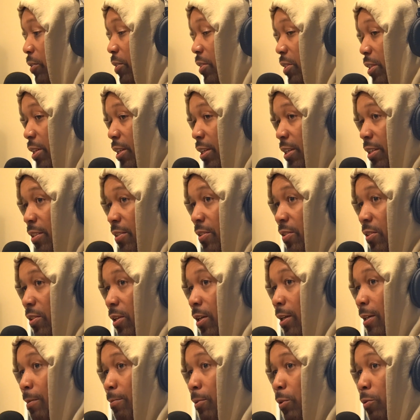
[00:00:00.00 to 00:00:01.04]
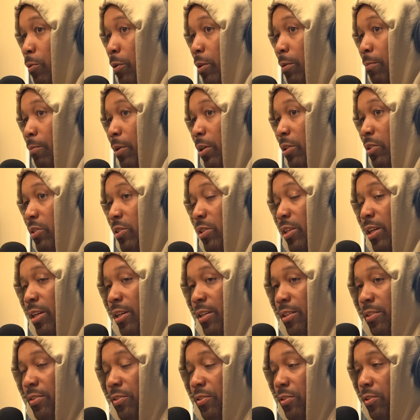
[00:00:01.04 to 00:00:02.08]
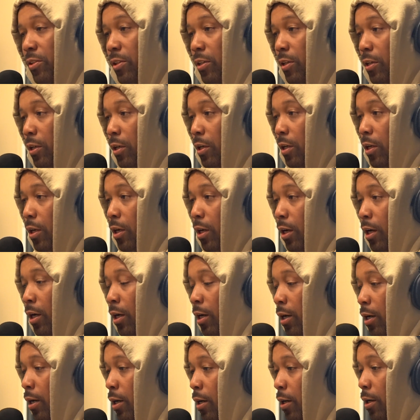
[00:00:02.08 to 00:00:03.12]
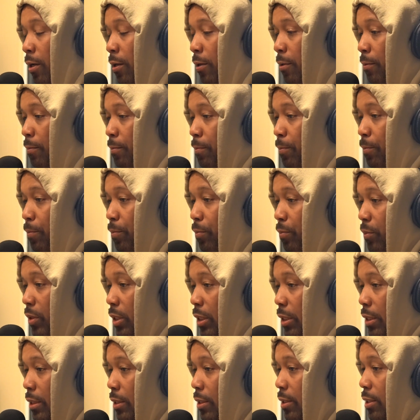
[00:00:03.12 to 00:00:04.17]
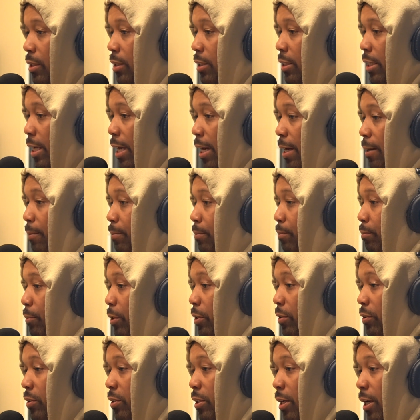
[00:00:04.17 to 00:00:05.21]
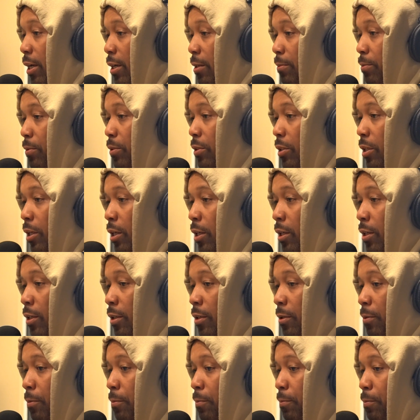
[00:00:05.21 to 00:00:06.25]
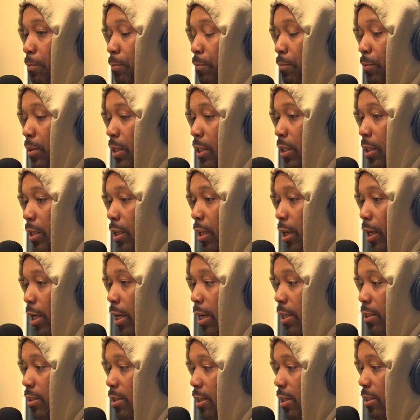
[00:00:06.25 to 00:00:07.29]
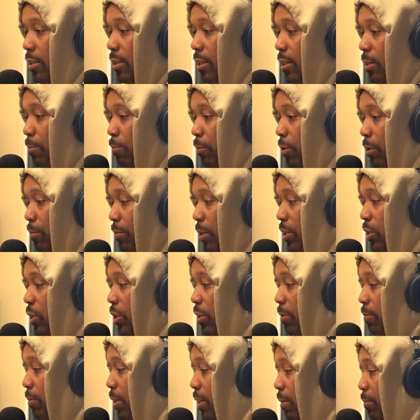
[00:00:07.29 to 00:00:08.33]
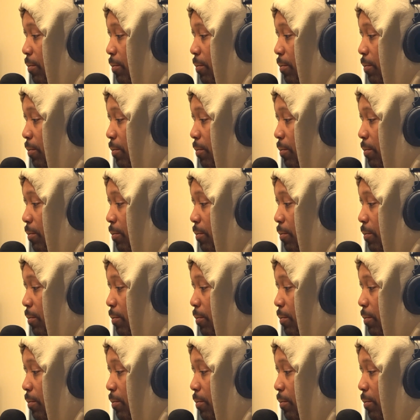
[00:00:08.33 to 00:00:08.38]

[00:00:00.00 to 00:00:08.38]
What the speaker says: Sees, Twitter, Merk Says, Snap, Merk Snaps. And that's pretty much it, man.